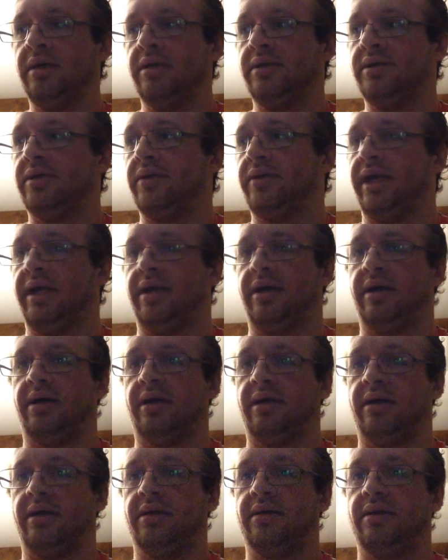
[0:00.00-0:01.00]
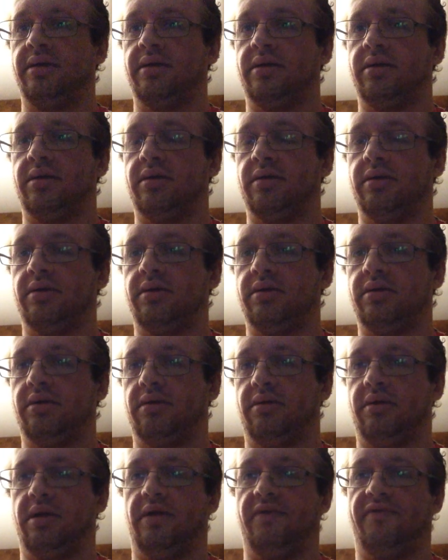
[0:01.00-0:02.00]
So then a
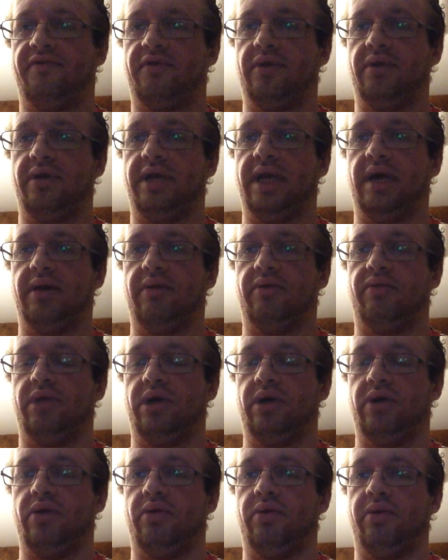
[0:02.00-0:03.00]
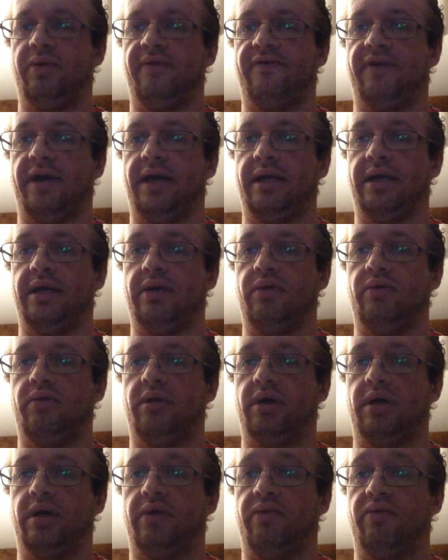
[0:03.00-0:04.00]
little further down the road, we find out
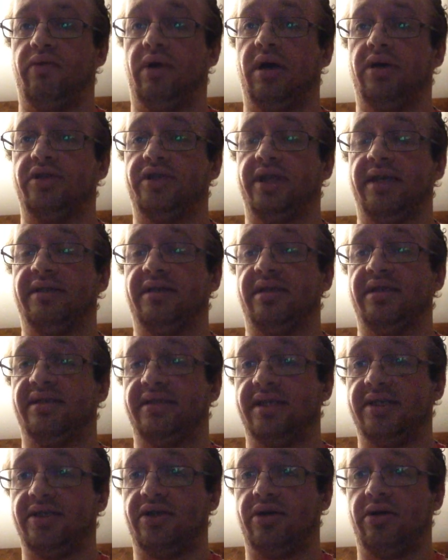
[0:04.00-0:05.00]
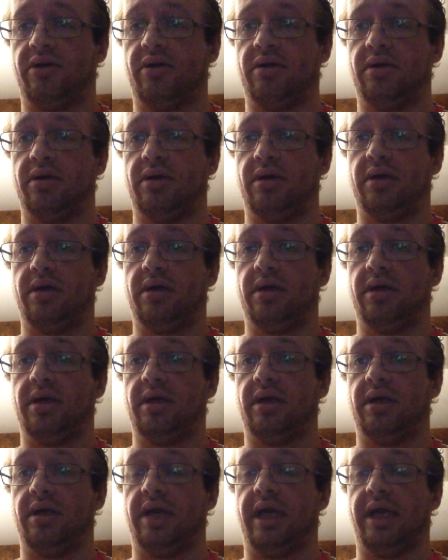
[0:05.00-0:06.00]
Raj has a sister
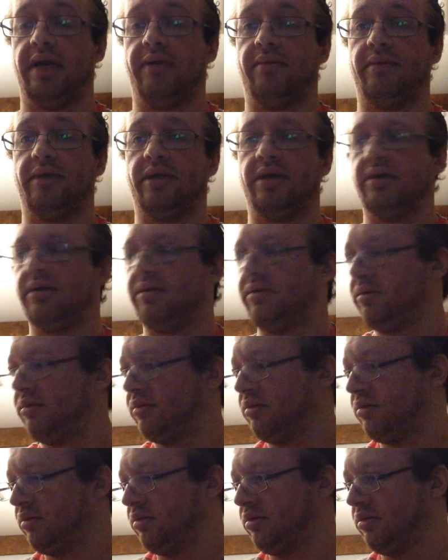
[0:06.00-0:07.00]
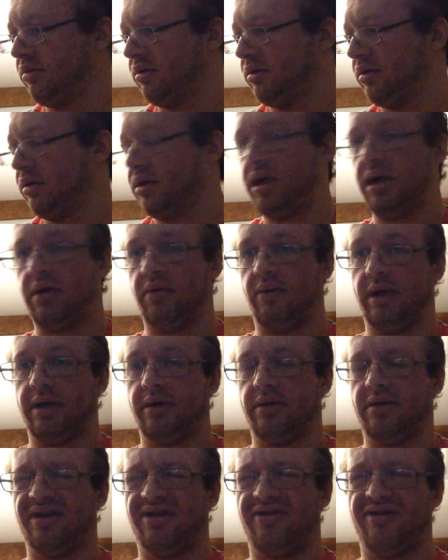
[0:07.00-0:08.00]
named... God, why?
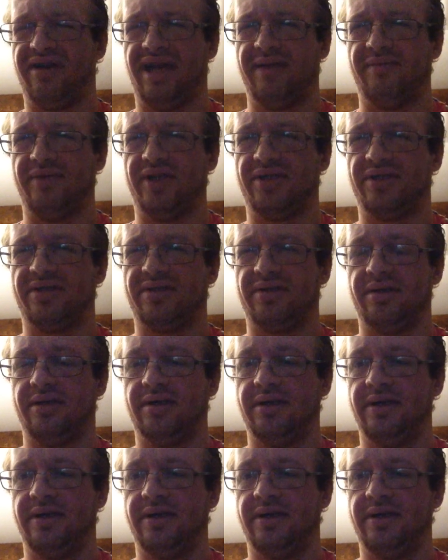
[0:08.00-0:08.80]
Her name just